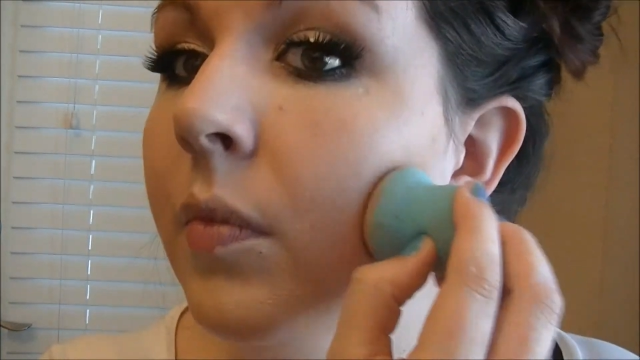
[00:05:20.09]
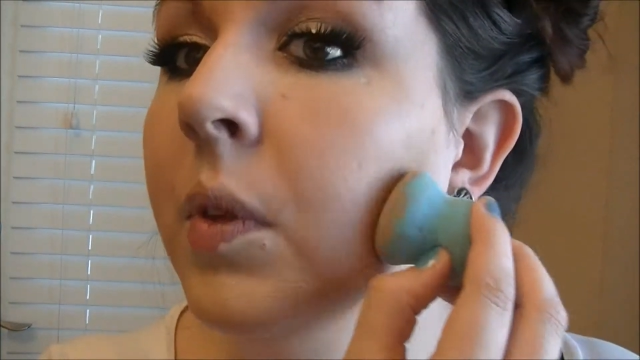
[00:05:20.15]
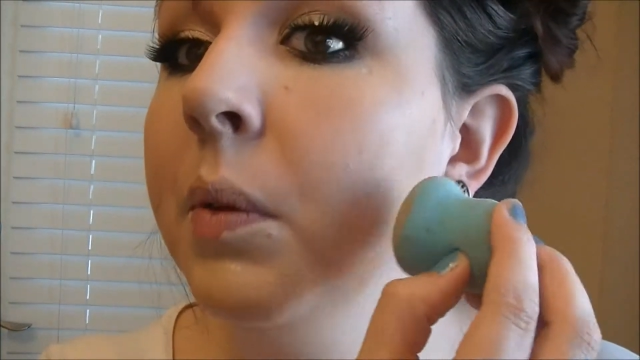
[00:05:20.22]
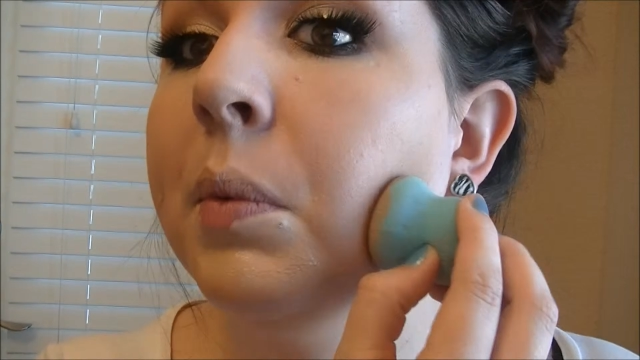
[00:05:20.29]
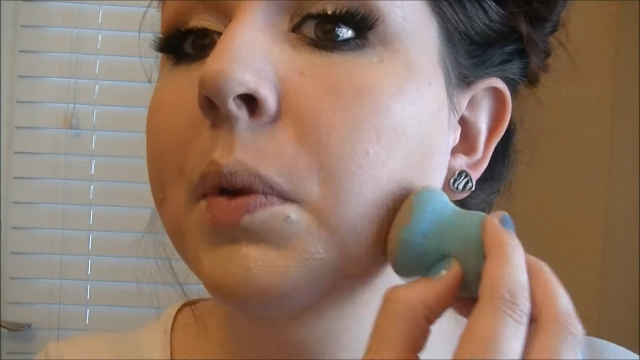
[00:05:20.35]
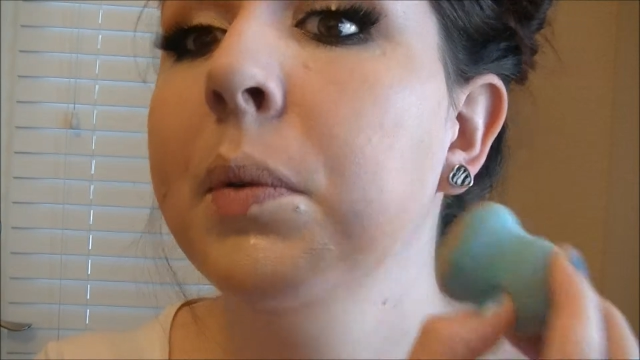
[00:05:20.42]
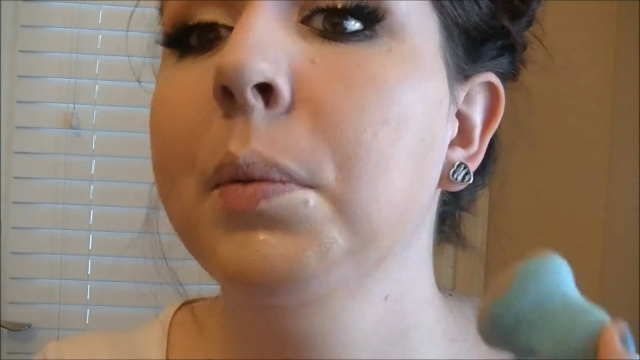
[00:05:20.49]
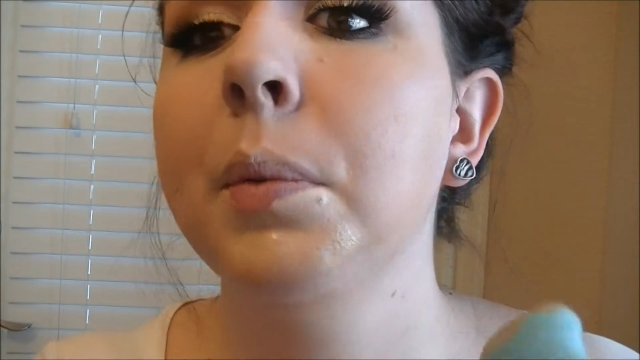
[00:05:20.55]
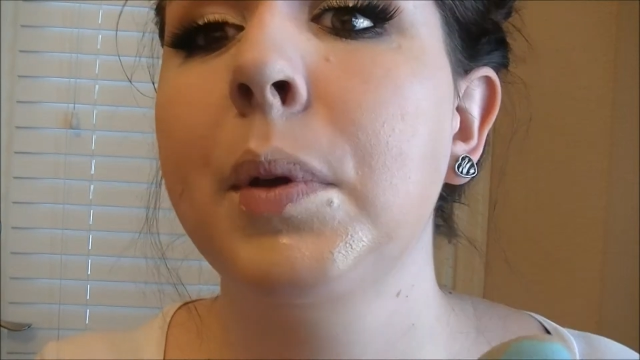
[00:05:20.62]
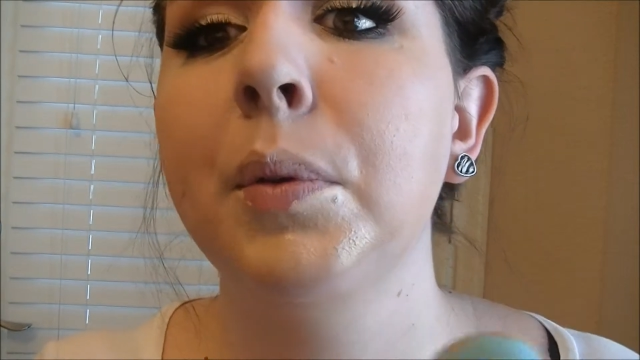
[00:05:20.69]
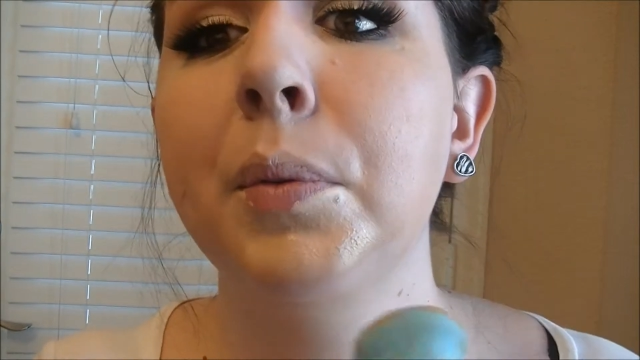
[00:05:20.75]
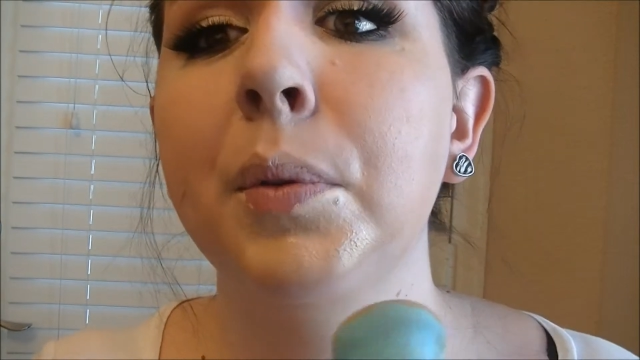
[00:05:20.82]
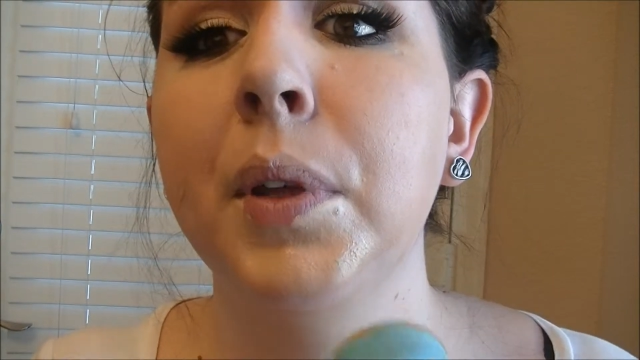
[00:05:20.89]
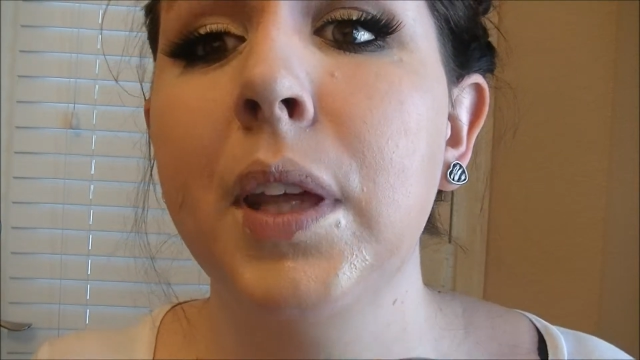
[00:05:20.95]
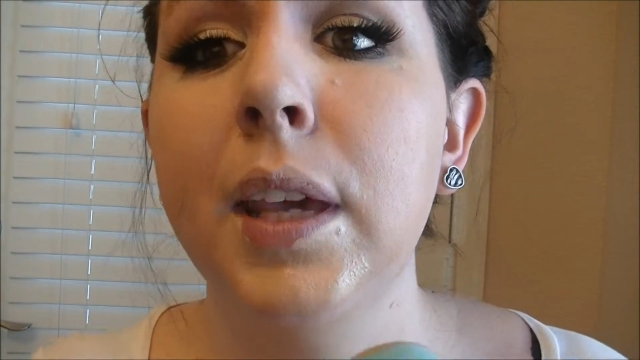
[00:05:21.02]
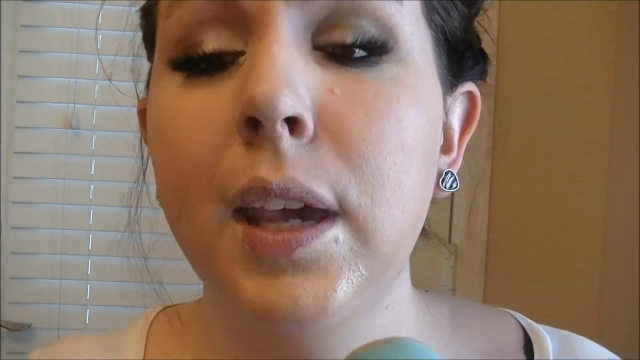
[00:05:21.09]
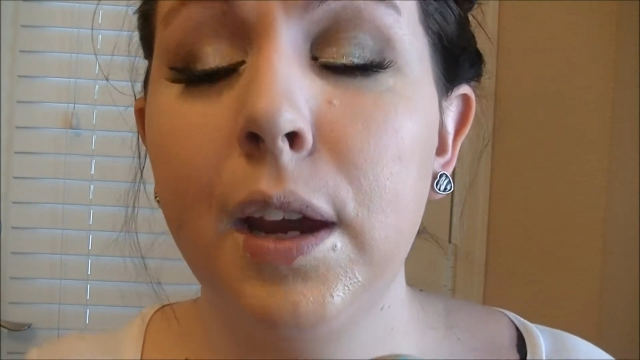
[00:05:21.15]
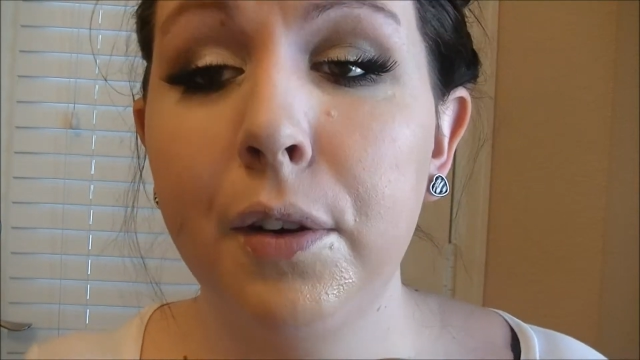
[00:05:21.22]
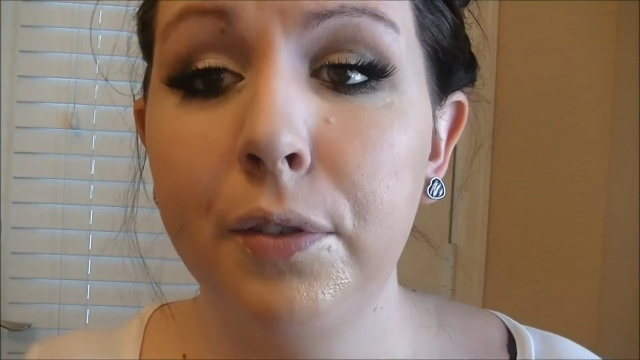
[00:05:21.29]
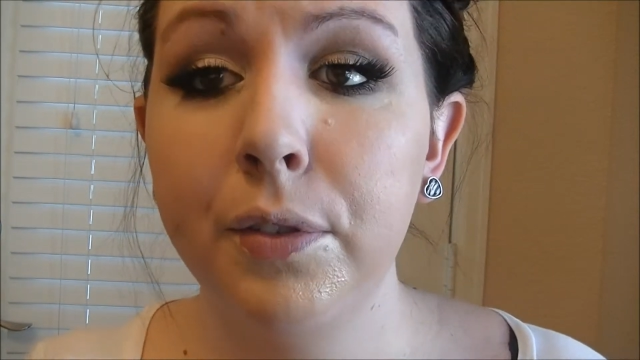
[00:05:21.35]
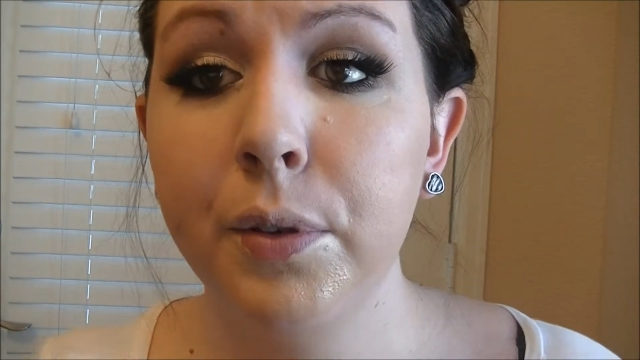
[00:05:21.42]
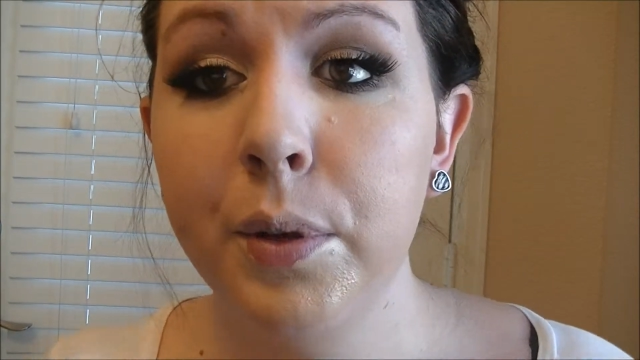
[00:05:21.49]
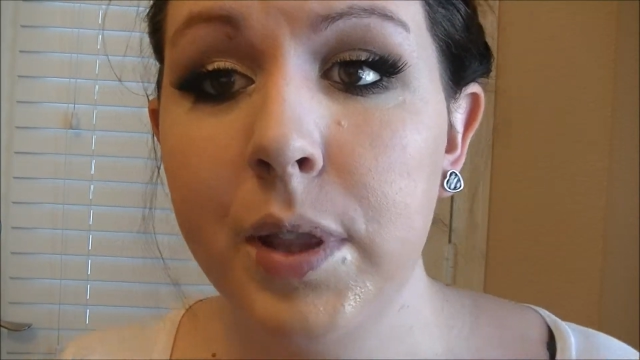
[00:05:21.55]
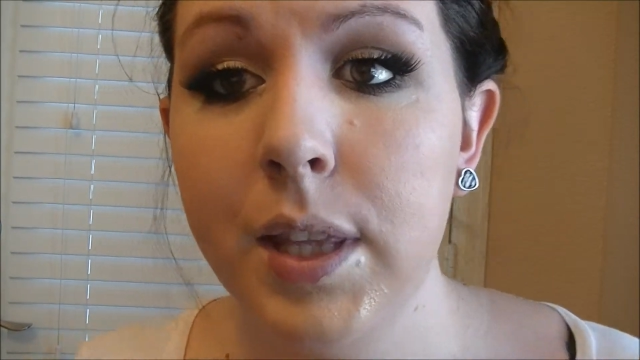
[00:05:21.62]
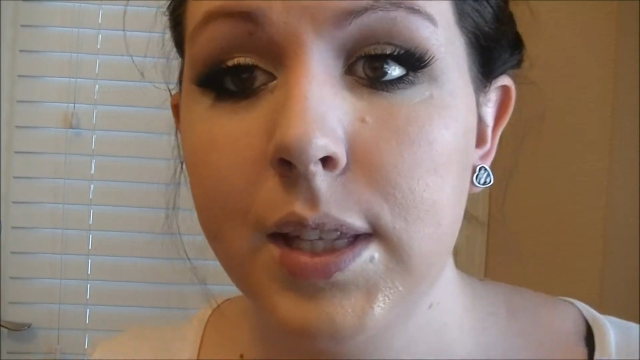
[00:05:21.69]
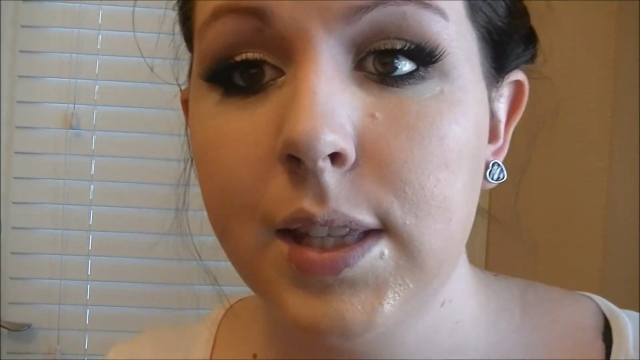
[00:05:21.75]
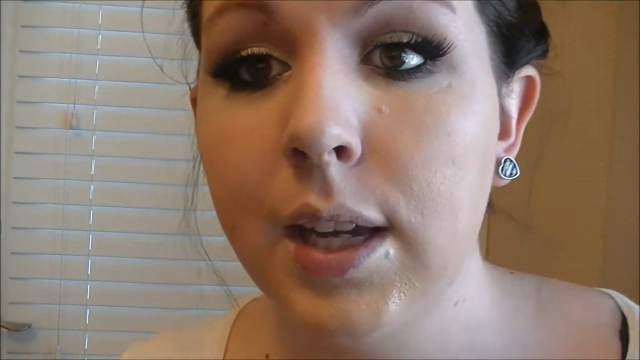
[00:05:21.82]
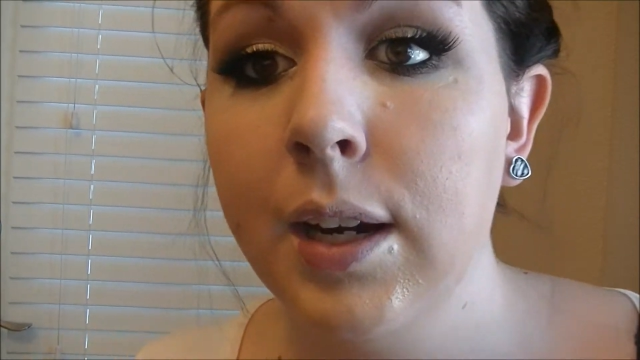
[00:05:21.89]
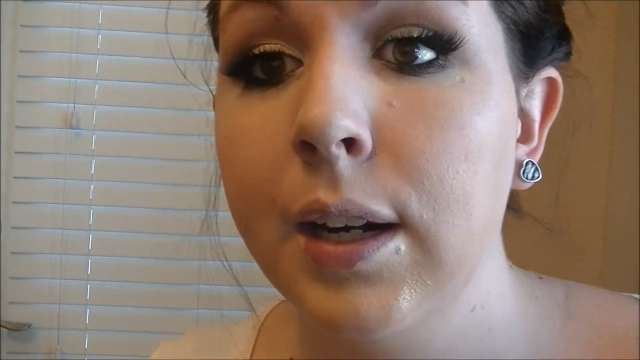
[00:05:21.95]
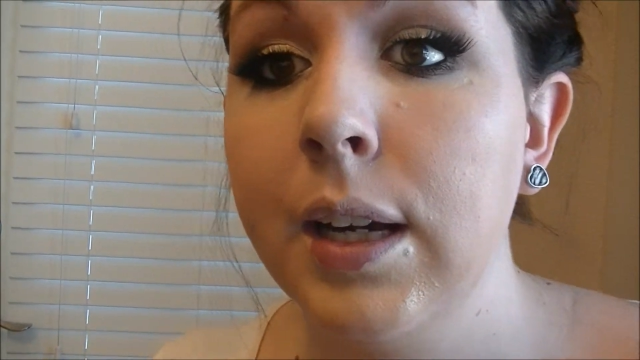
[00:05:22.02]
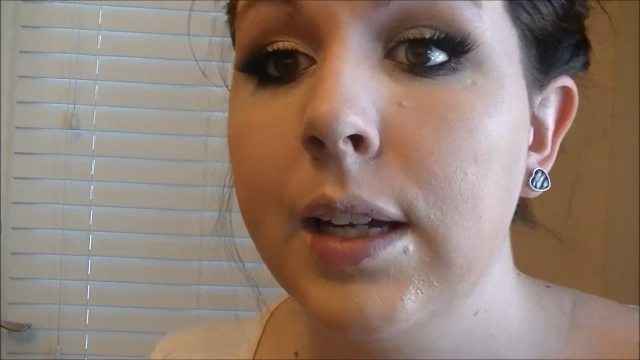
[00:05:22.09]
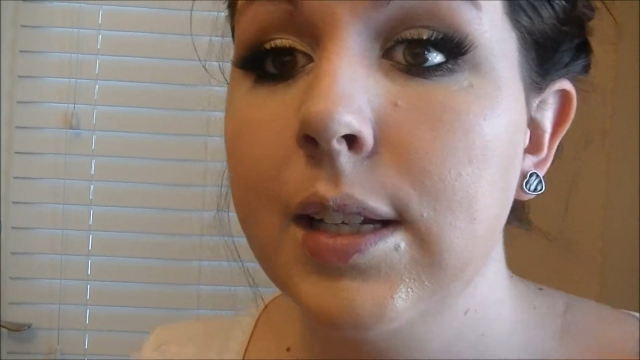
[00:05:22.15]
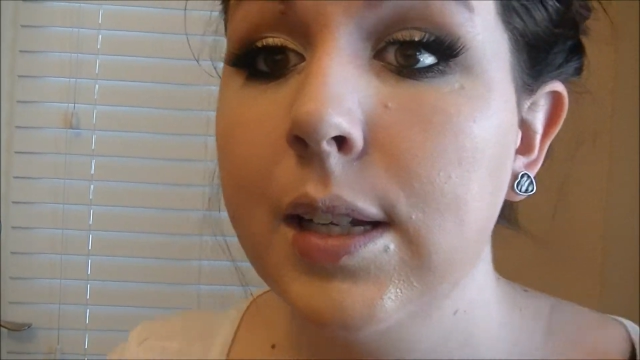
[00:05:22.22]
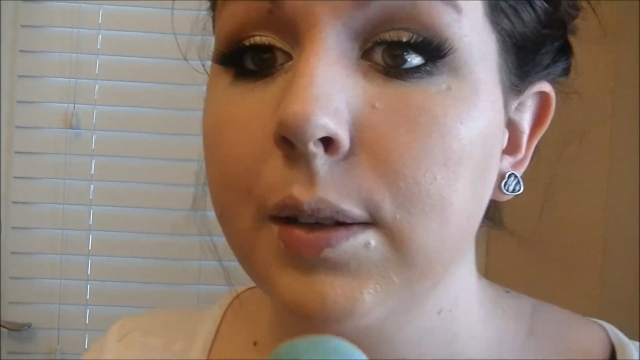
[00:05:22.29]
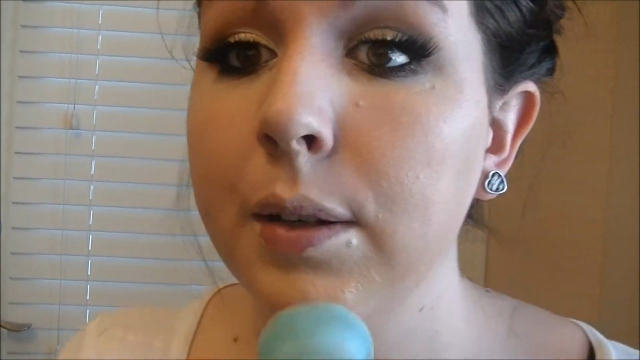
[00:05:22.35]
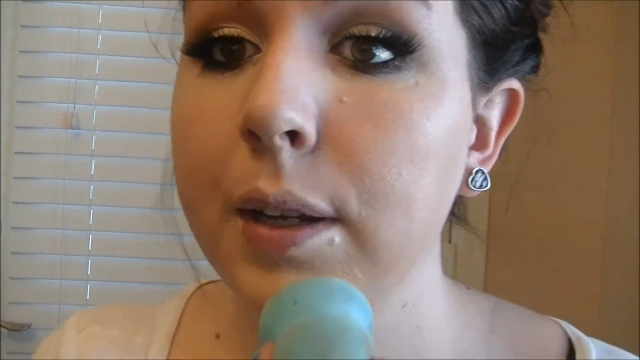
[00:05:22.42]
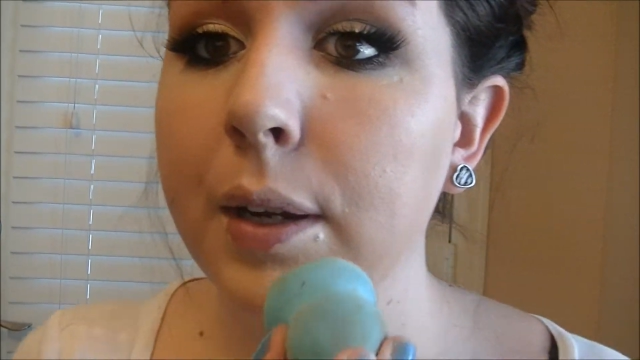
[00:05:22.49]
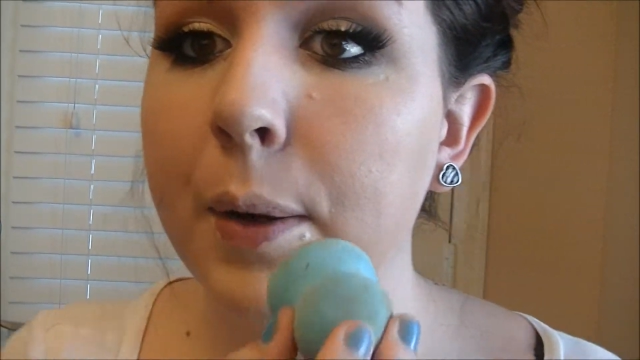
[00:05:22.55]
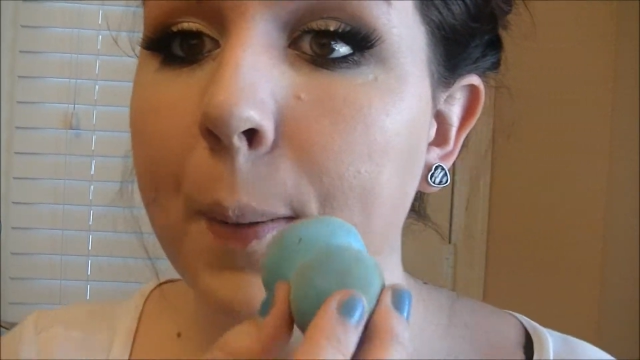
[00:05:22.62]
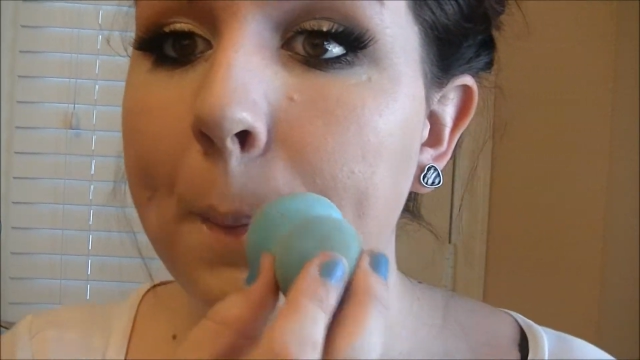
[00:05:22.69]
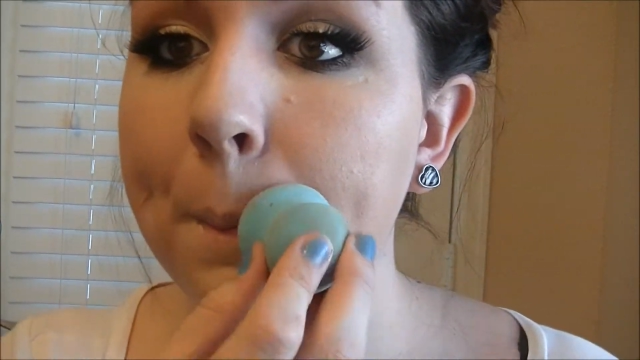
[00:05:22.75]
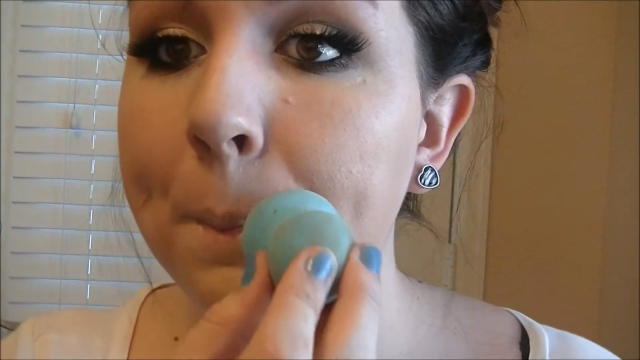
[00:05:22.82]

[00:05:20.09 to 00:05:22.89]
I'm going to be really careful with this area down here.